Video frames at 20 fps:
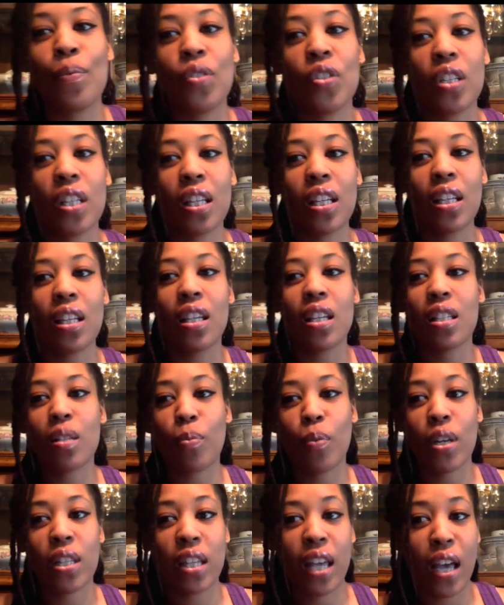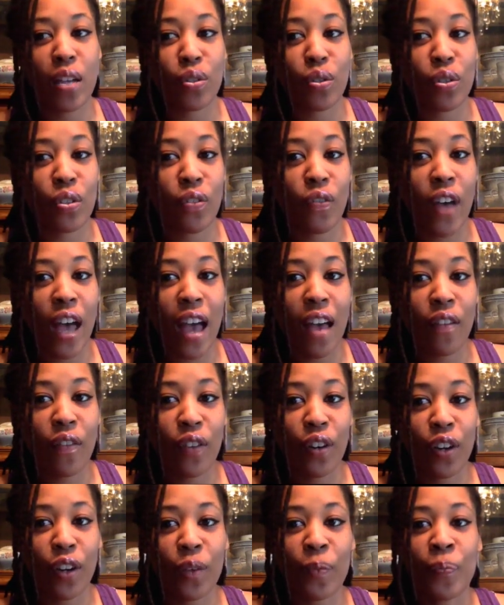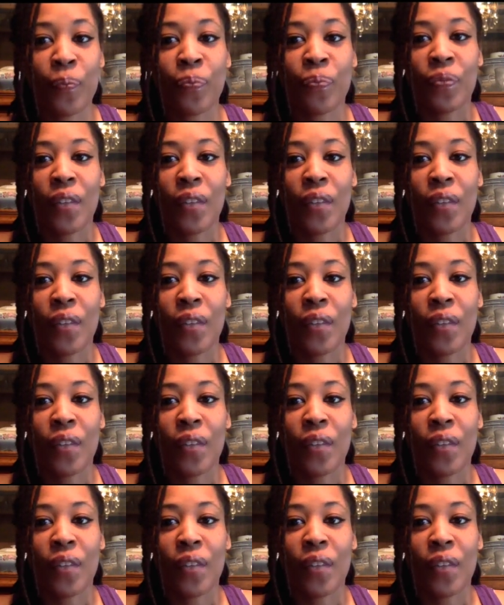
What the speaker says: She is a breast cancer survivor.